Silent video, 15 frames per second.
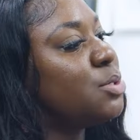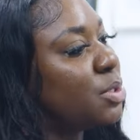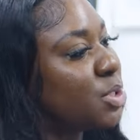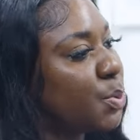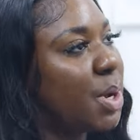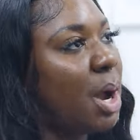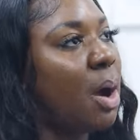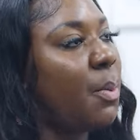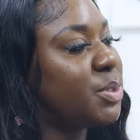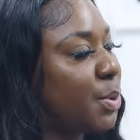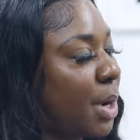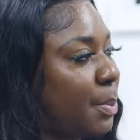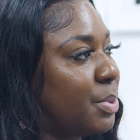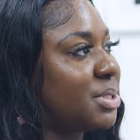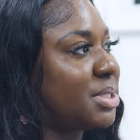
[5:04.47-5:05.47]
and, you know, so we always
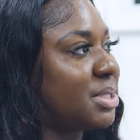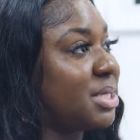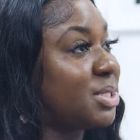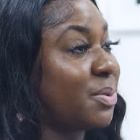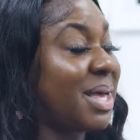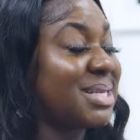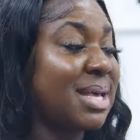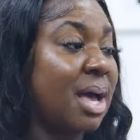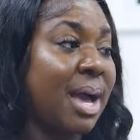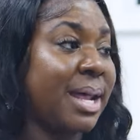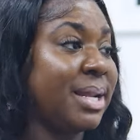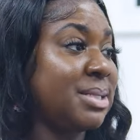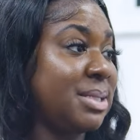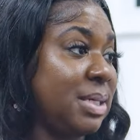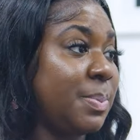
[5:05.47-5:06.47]
were able to see. So that's how I got
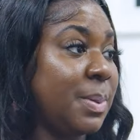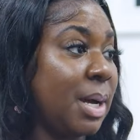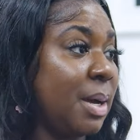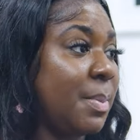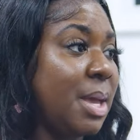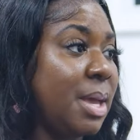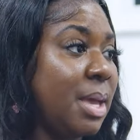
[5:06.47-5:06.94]
into hip-hop